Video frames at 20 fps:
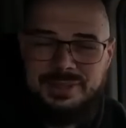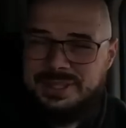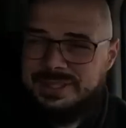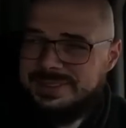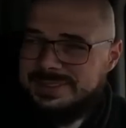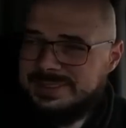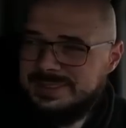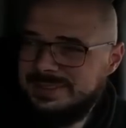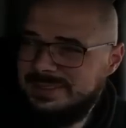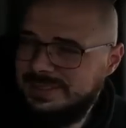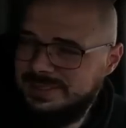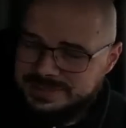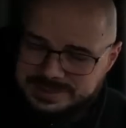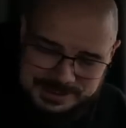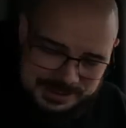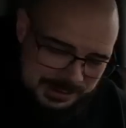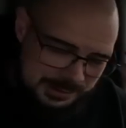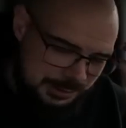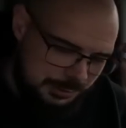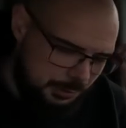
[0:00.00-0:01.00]
It's
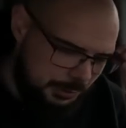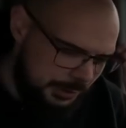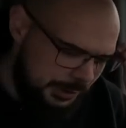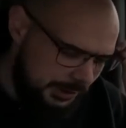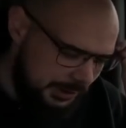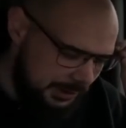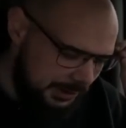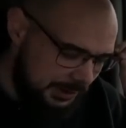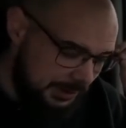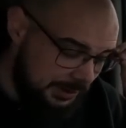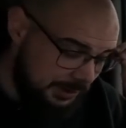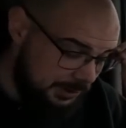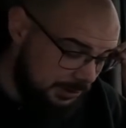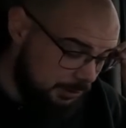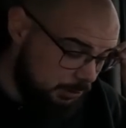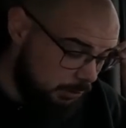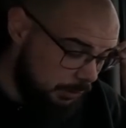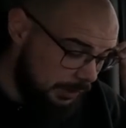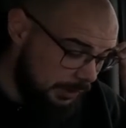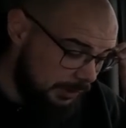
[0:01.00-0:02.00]
a
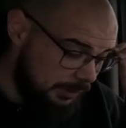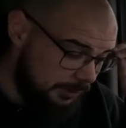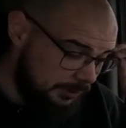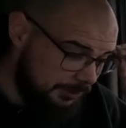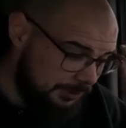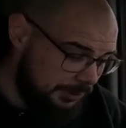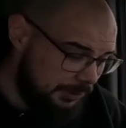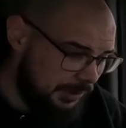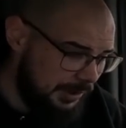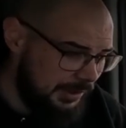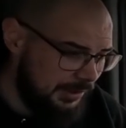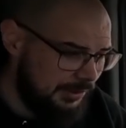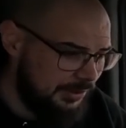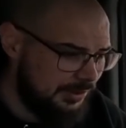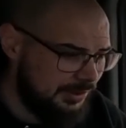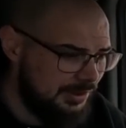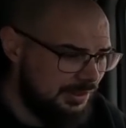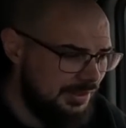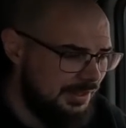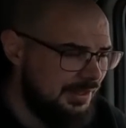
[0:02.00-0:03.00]
2012
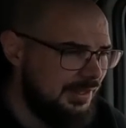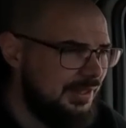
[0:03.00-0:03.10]
trailer